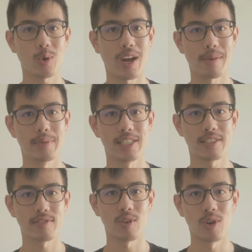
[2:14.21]
requirements
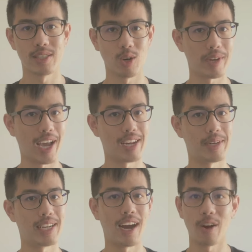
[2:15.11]
for Adobe
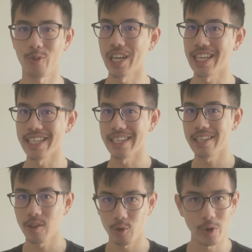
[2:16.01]
Animate are really,
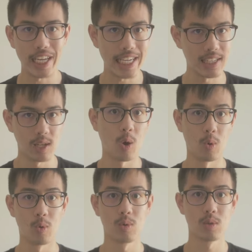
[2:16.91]
really
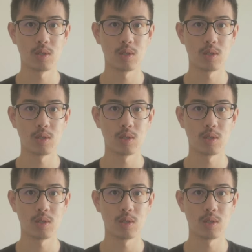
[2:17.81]
low.